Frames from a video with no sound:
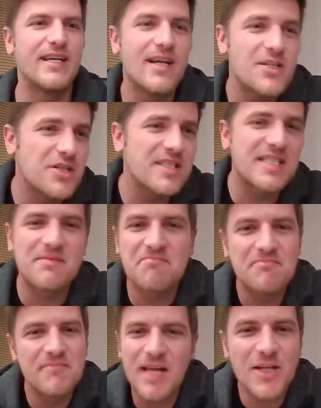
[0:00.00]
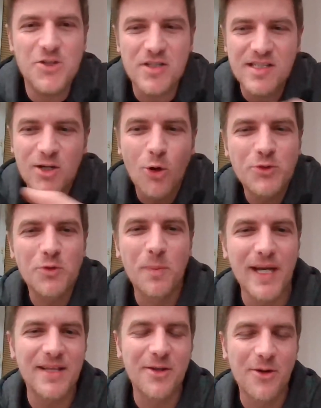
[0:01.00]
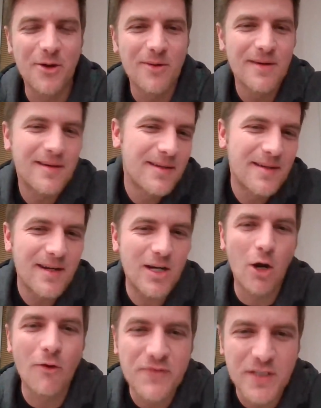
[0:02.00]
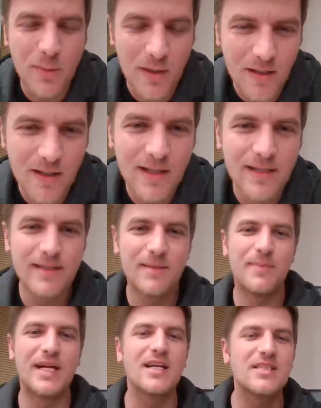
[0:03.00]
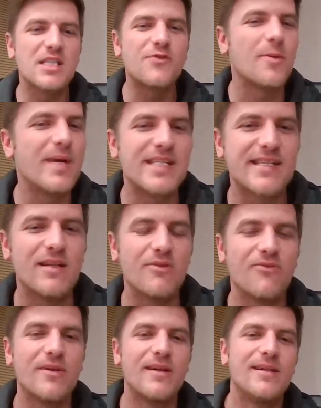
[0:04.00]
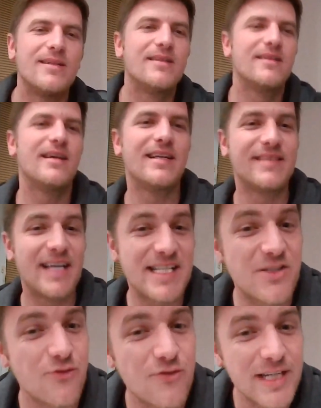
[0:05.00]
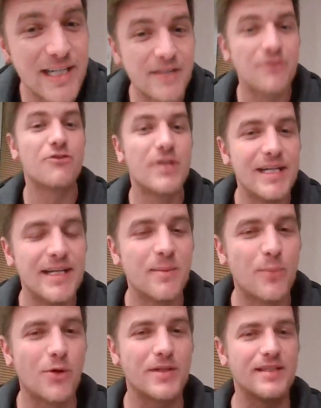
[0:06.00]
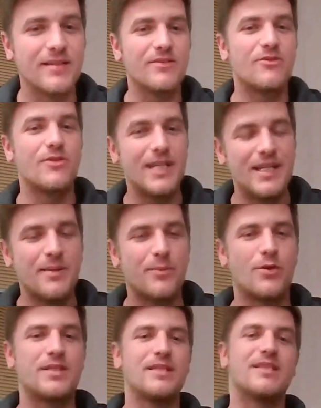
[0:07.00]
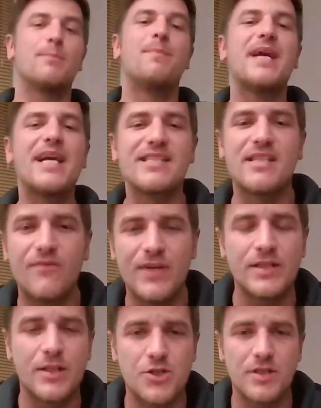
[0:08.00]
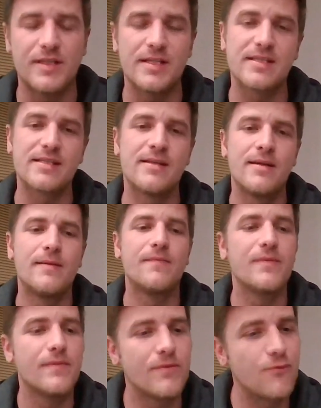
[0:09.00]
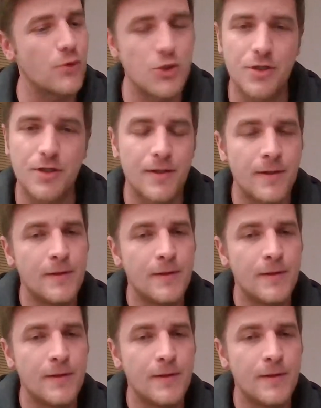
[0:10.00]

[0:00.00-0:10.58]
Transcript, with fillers: I just, I just go to bed, you know, comfortable because it's for myself. And that's really, really important, really important. The biggest advantage in this, for sure.